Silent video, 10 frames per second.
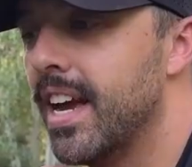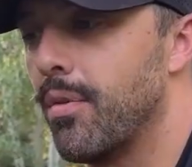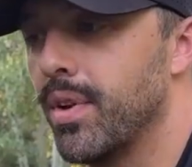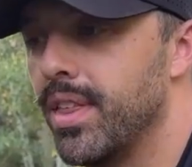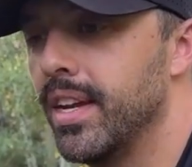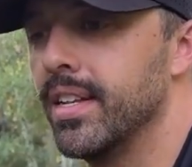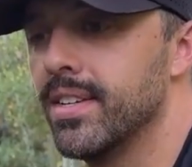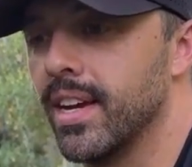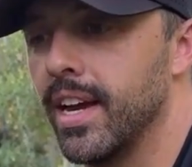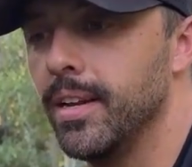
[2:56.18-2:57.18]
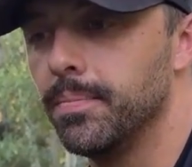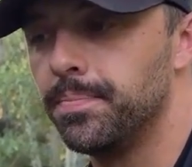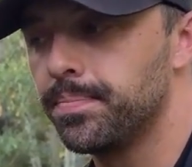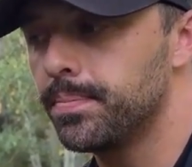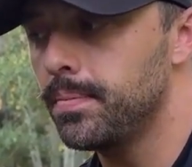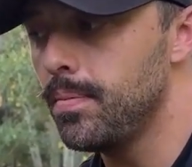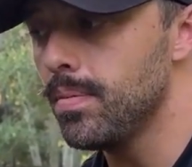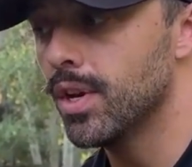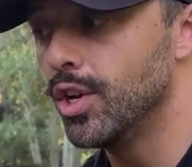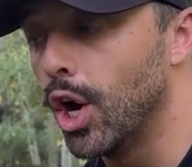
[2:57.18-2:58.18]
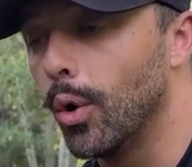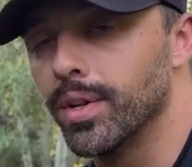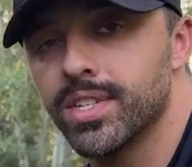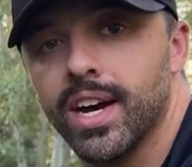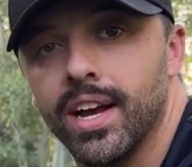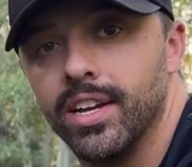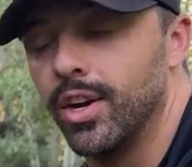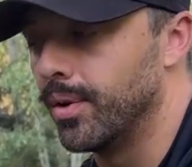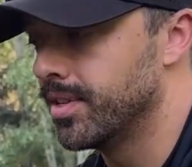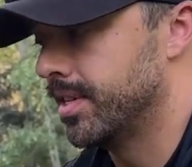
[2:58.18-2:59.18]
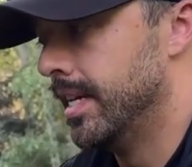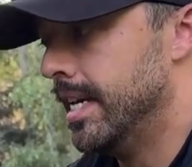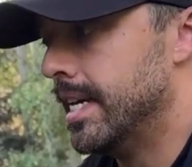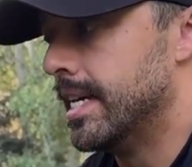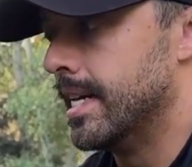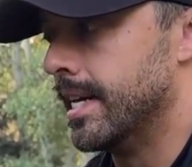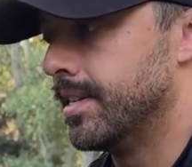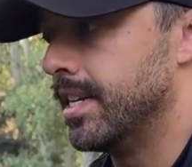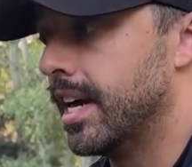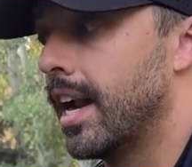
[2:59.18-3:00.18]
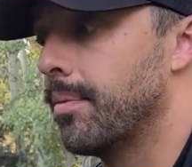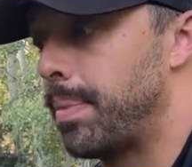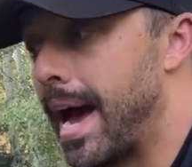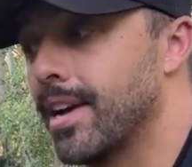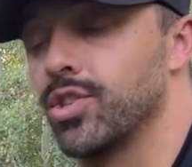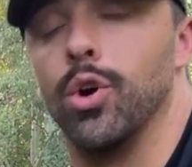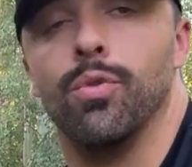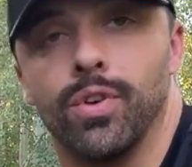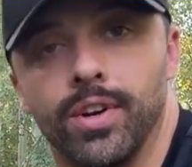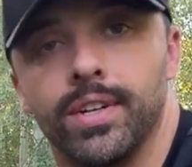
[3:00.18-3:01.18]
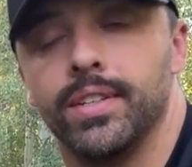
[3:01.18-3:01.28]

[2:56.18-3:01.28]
everything in sight? No, it's got, you got to pass over